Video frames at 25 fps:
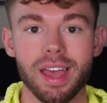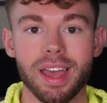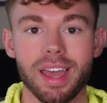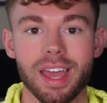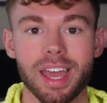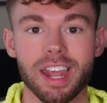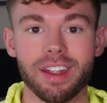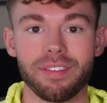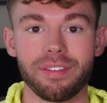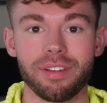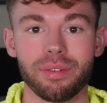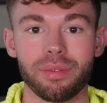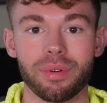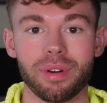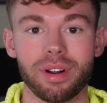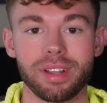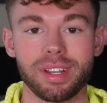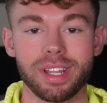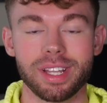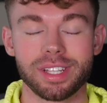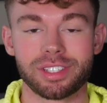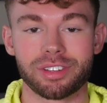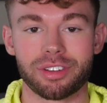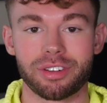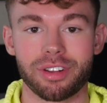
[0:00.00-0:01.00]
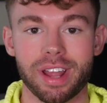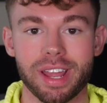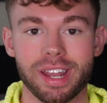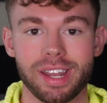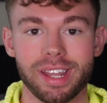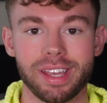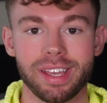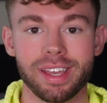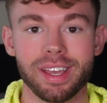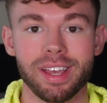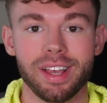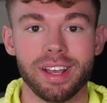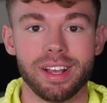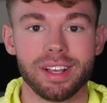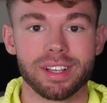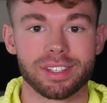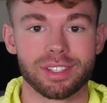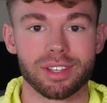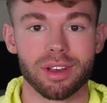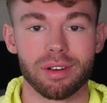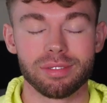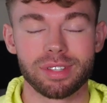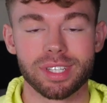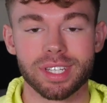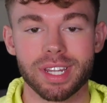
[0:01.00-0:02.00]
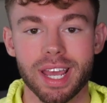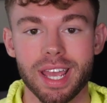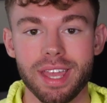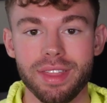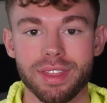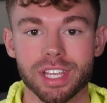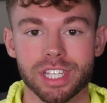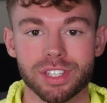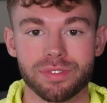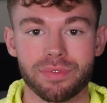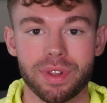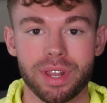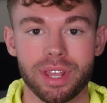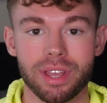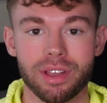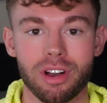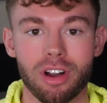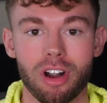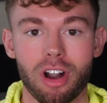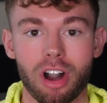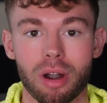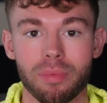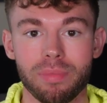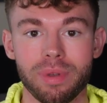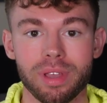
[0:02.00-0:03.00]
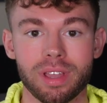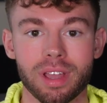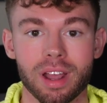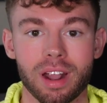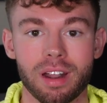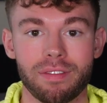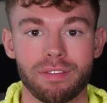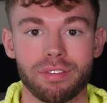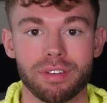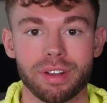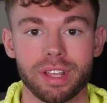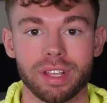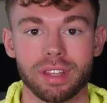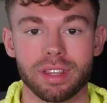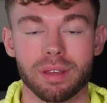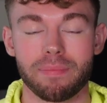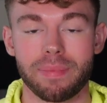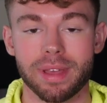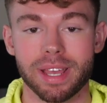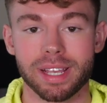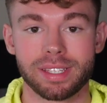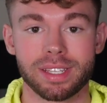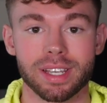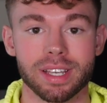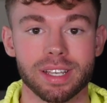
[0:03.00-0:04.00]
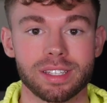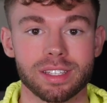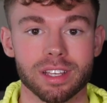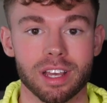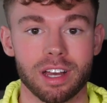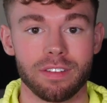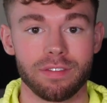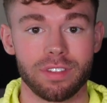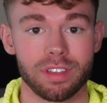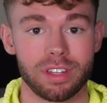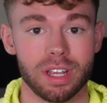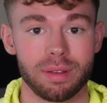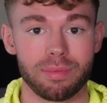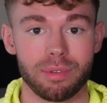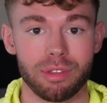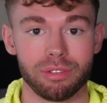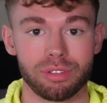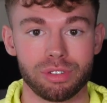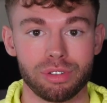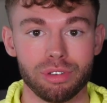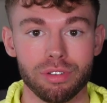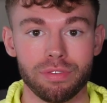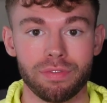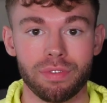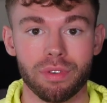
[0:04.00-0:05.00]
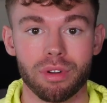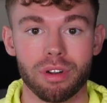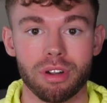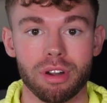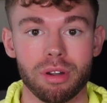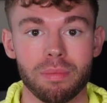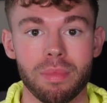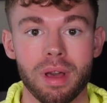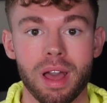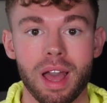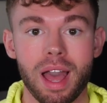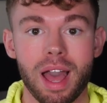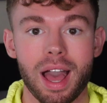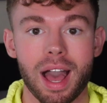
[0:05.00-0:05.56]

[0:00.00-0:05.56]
Hey everyone, it's Grady. So today in this video, I'll be covering the basics of the W-2 form.